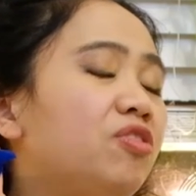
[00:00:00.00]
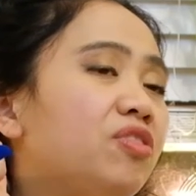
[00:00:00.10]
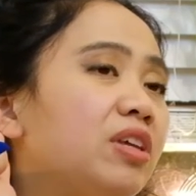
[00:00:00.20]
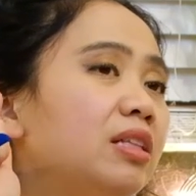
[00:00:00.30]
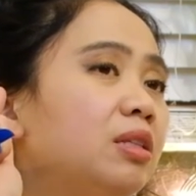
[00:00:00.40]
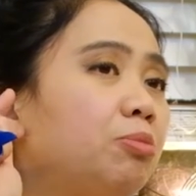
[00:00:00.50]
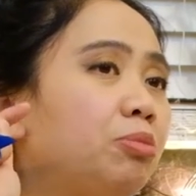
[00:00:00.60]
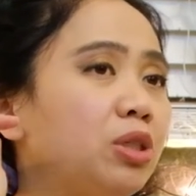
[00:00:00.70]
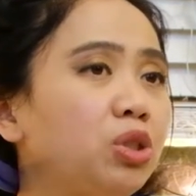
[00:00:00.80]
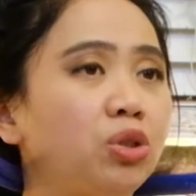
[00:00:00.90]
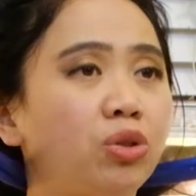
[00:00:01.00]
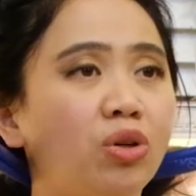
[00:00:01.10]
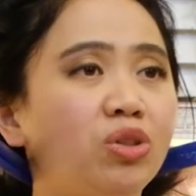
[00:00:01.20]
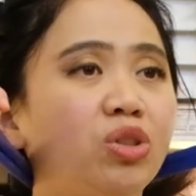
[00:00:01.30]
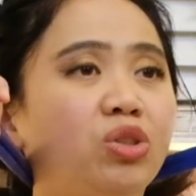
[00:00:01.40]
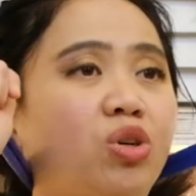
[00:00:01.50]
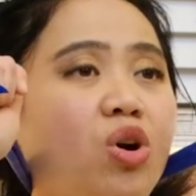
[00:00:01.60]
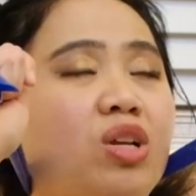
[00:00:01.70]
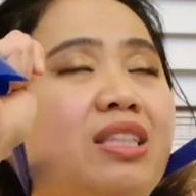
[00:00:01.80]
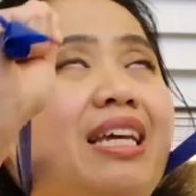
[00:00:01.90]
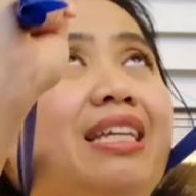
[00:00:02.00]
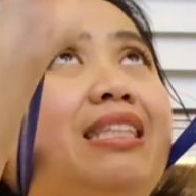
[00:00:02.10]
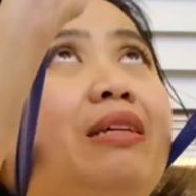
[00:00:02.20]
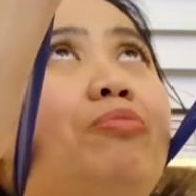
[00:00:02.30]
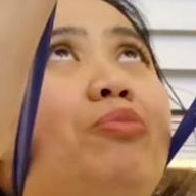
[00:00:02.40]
feel the pressure on your jaw. Take a deep